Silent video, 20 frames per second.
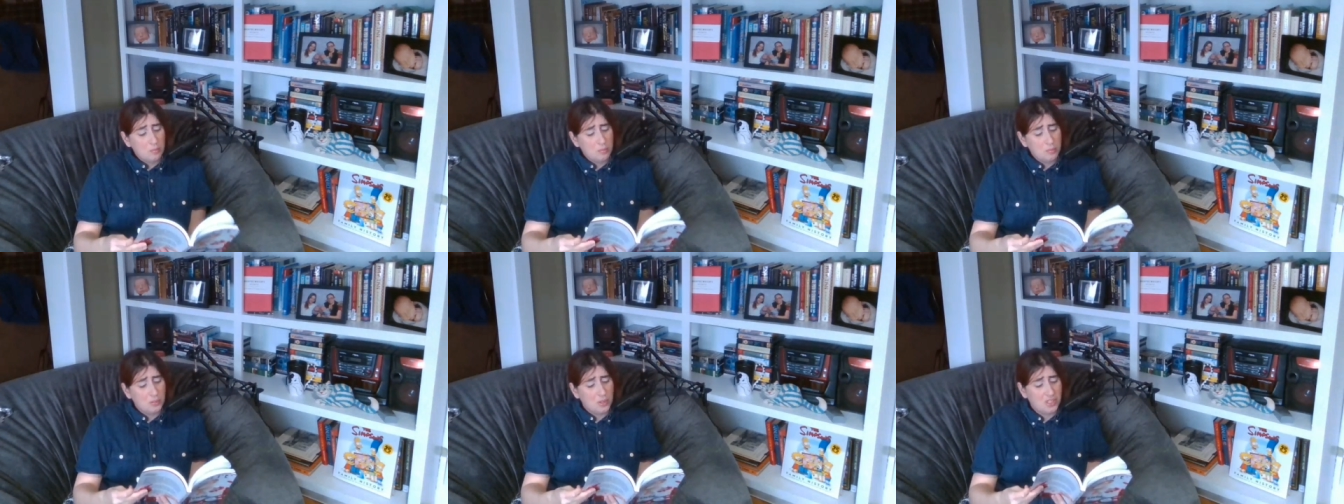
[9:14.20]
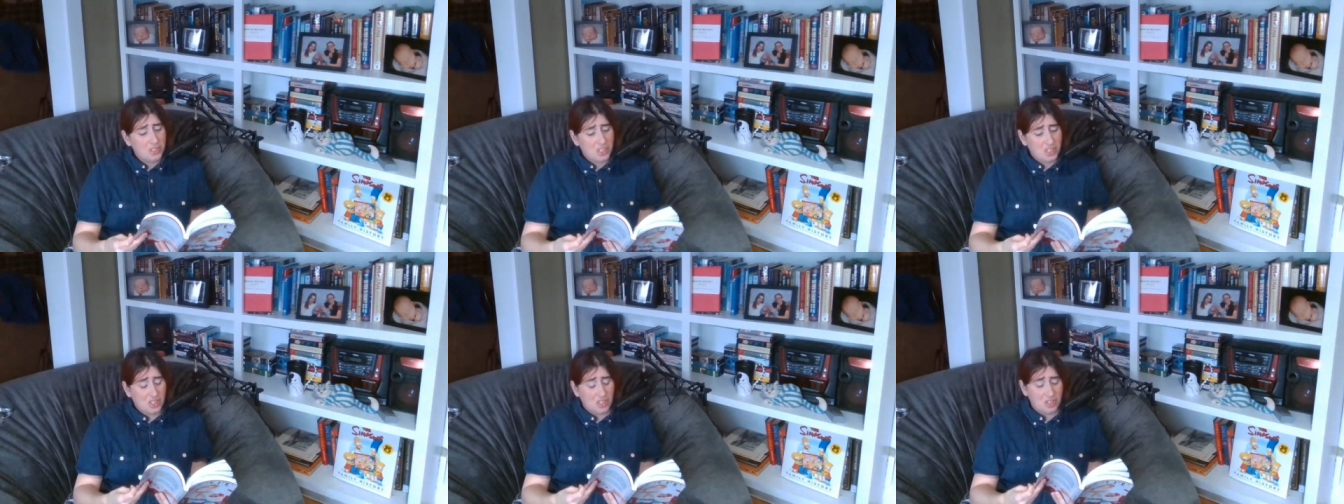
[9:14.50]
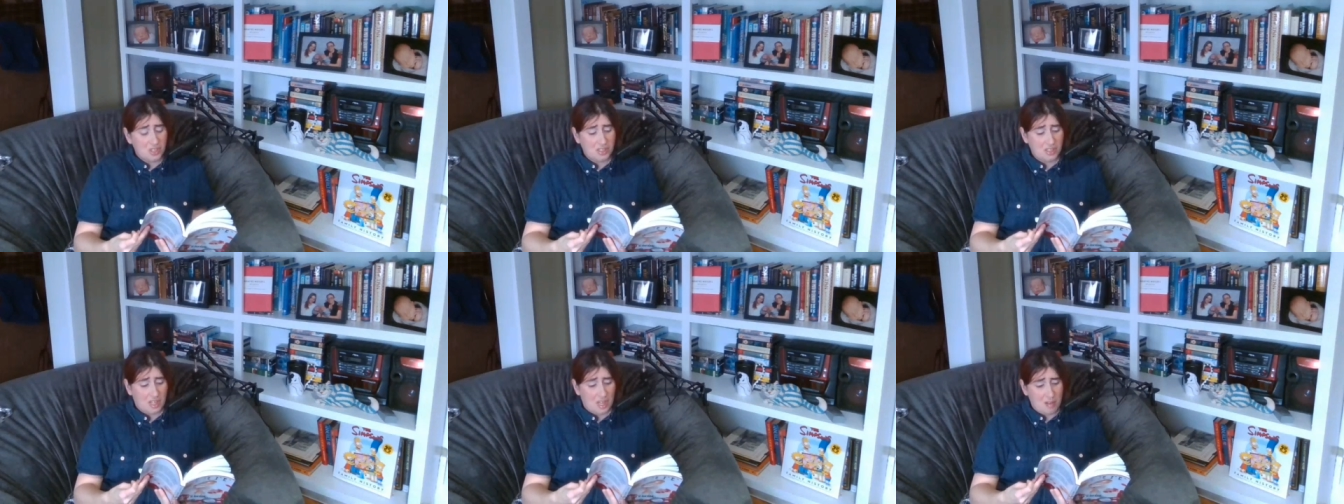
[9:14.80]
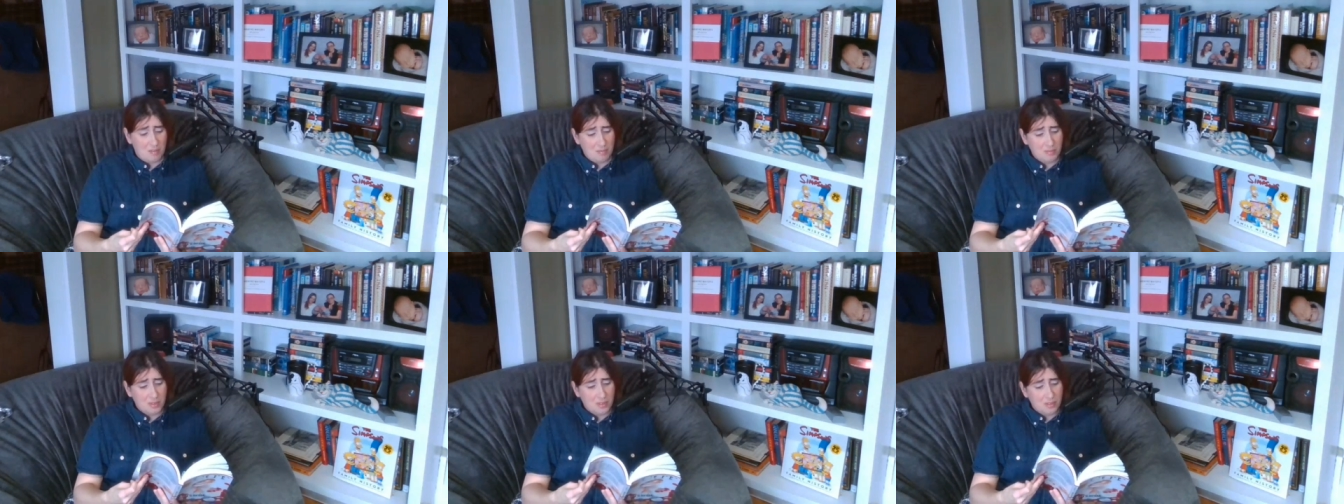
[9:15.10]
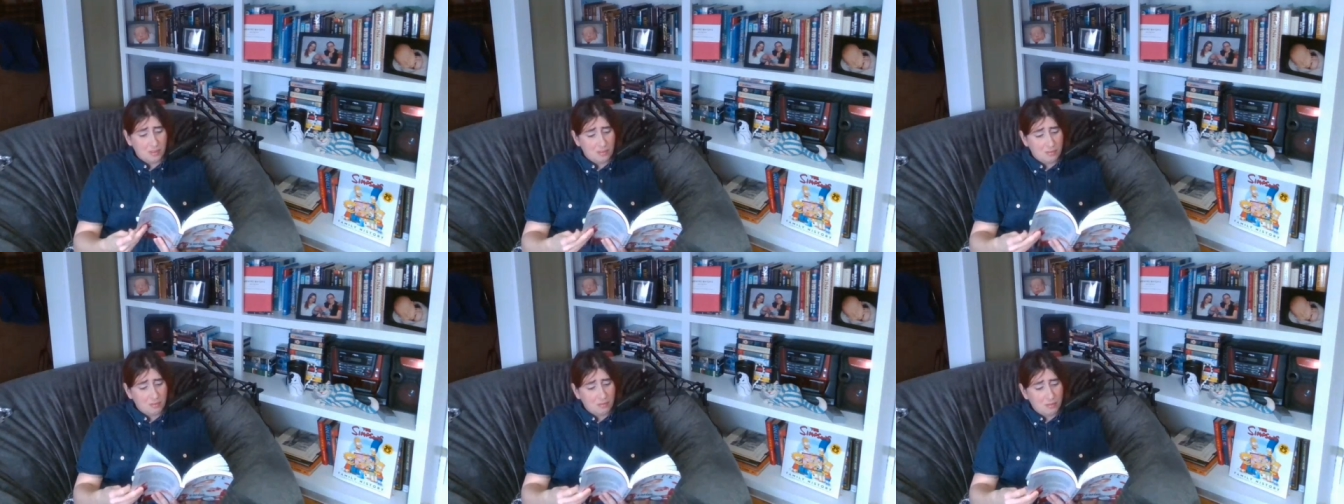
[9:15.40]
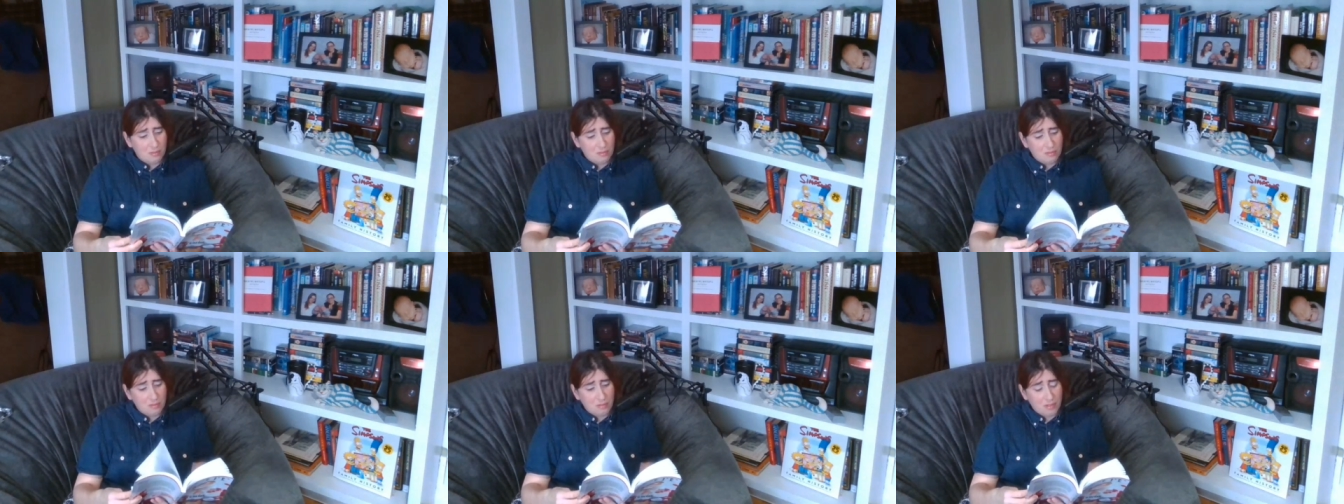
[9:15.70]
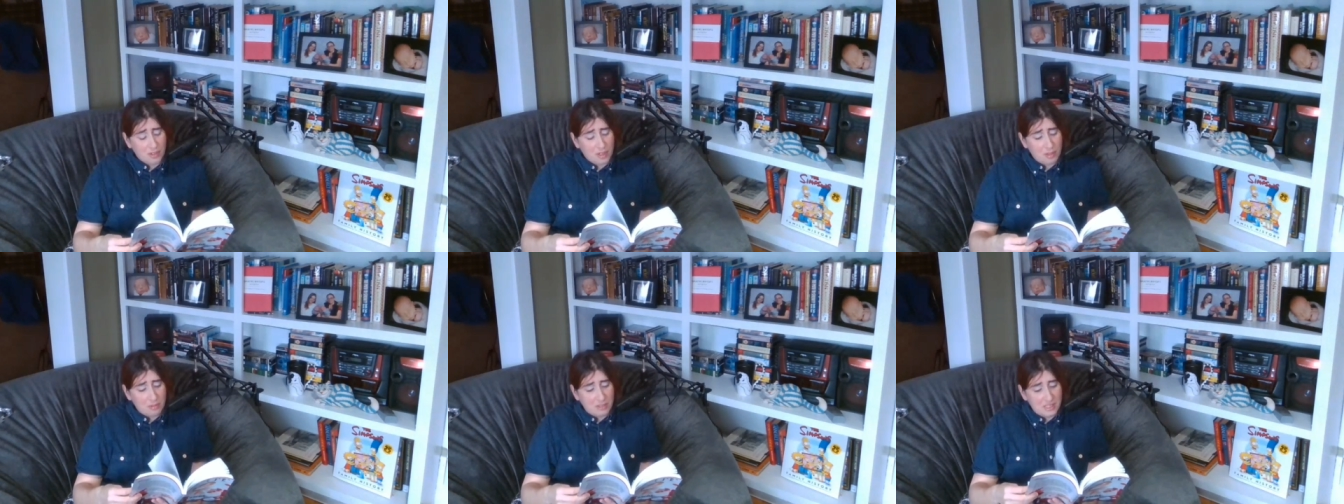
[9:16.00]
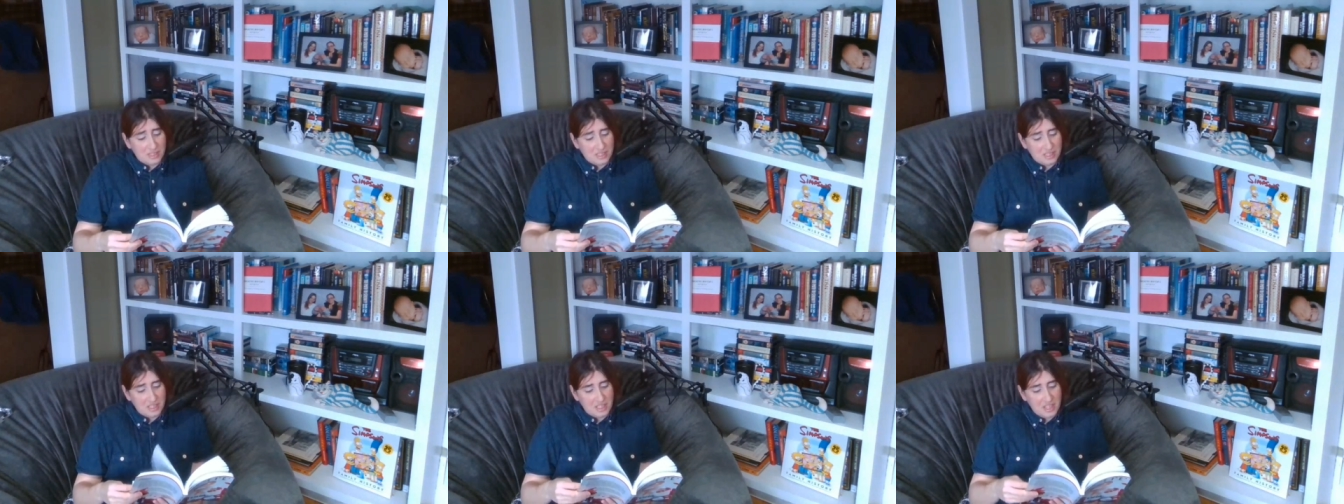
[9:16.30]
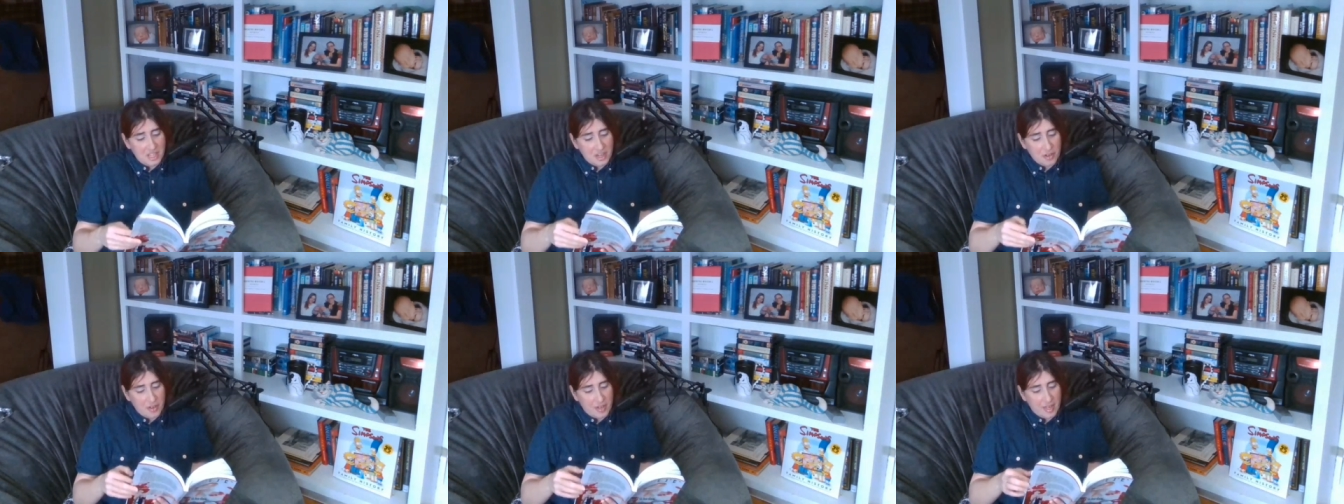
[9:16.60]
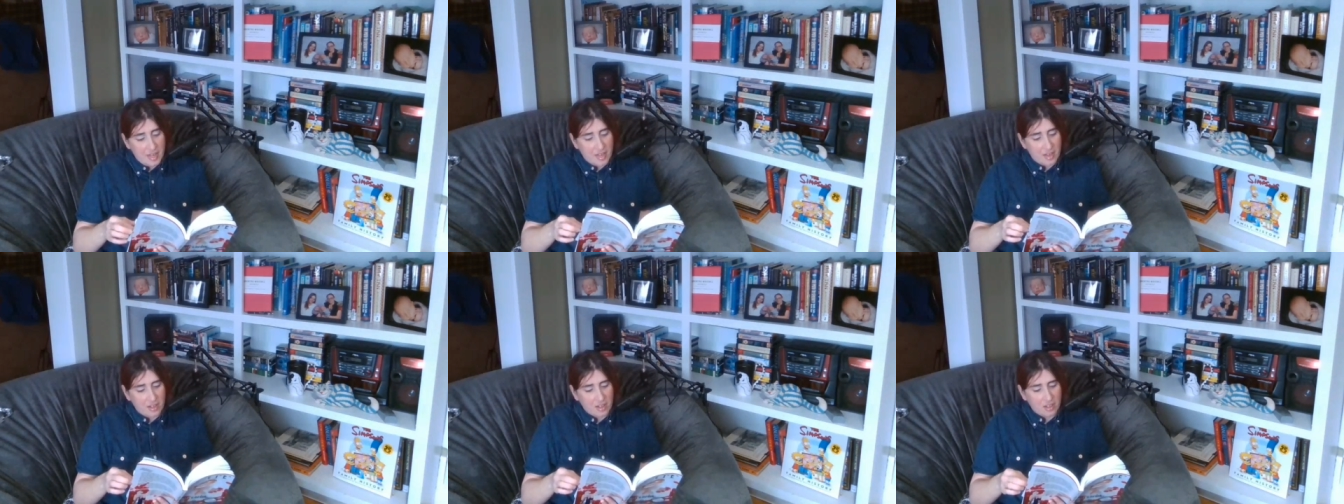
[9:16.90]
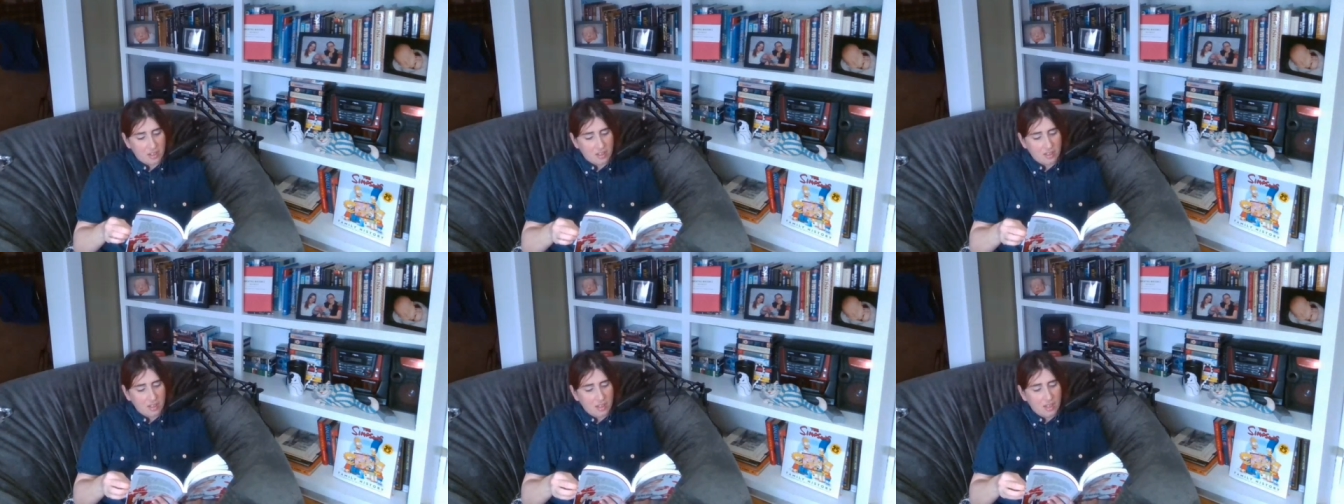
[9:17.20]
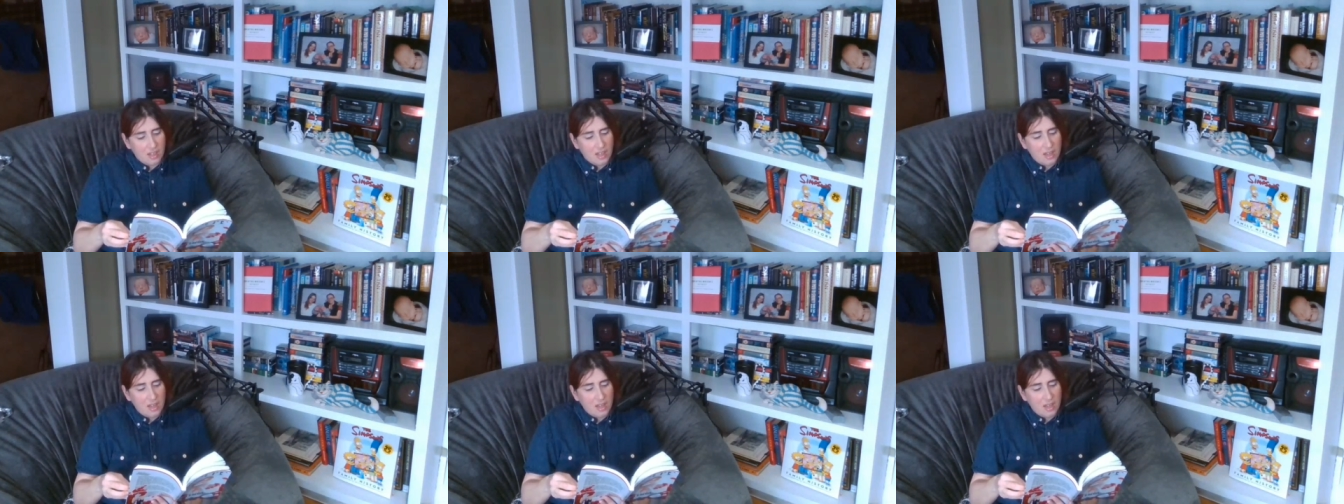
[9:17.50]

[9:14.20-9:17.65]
Brigid looked up. Fred was sneering at her.